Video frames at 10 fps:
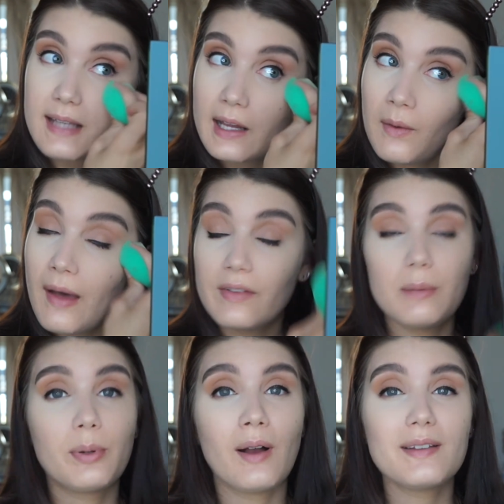I don't have any
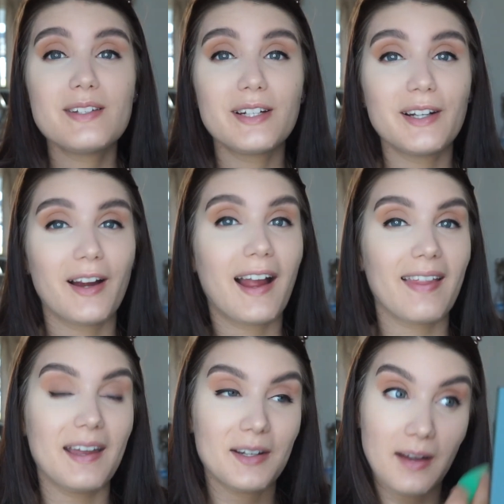bronzer or
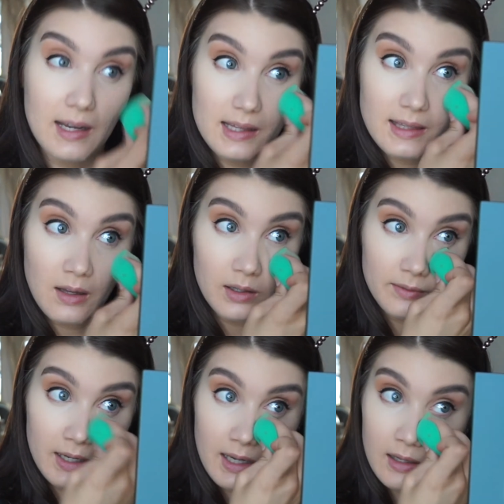highlighter or anything on
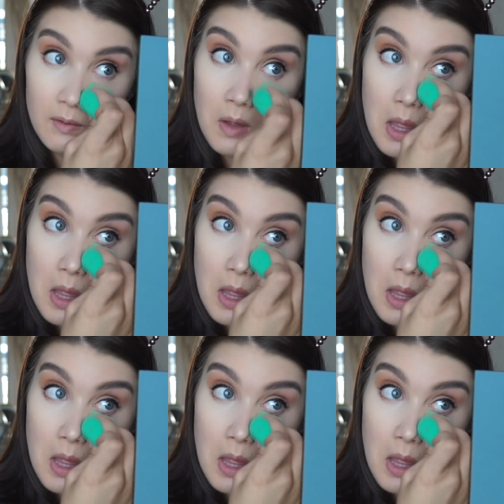right now,